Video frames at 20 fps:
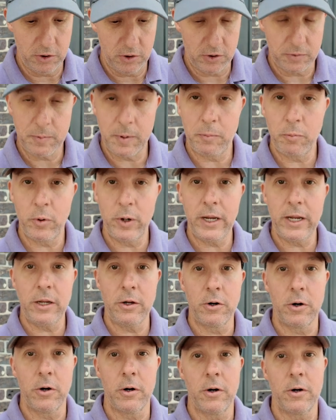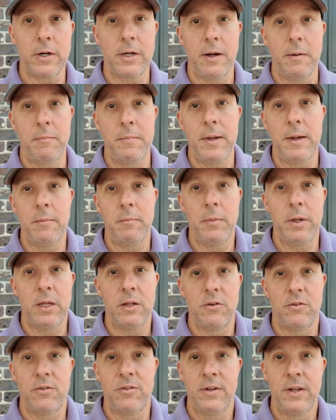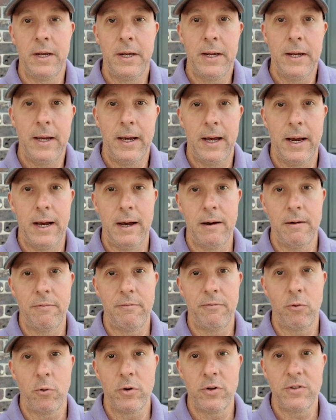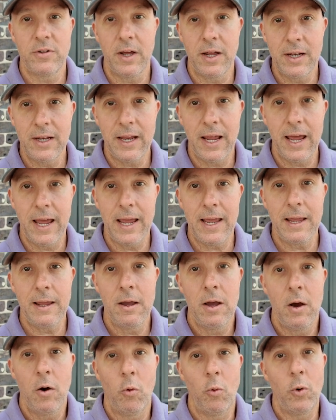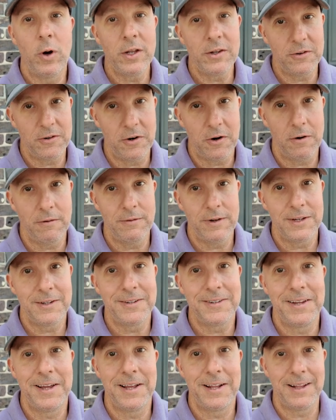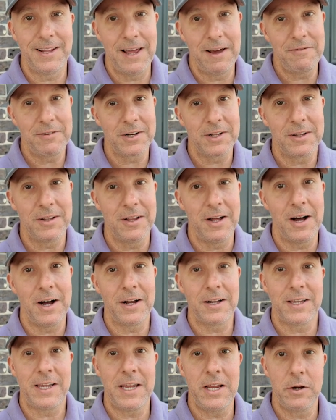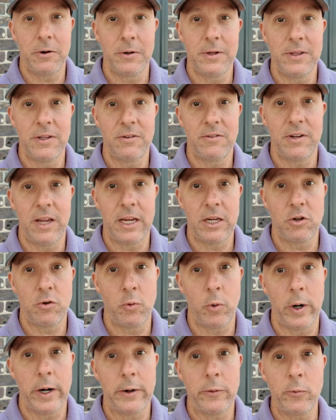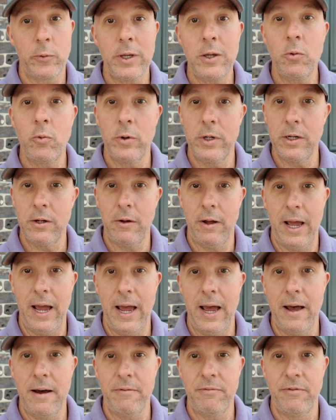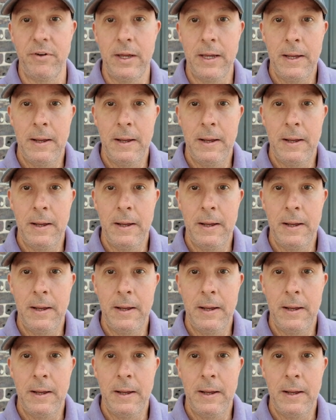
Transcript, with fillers: yours. But but bring your commitments uh, for Sunday, one service, 11 o'clock here in the sanctuary. We will have